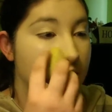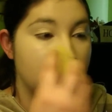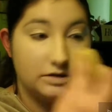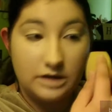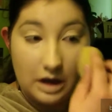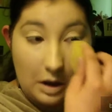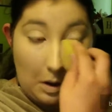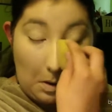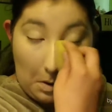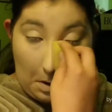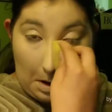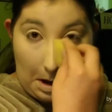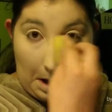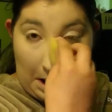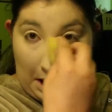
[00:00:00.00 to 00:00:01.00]

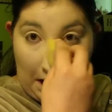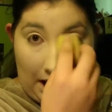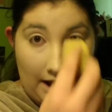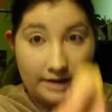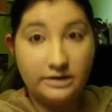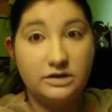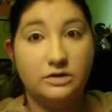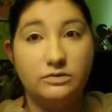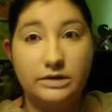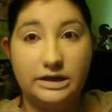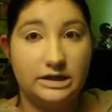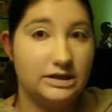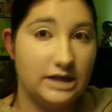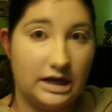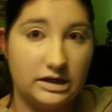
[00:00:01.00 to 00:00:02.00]
So I don't
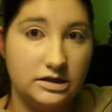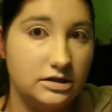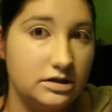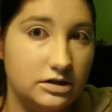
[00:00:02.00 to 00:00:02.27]
intend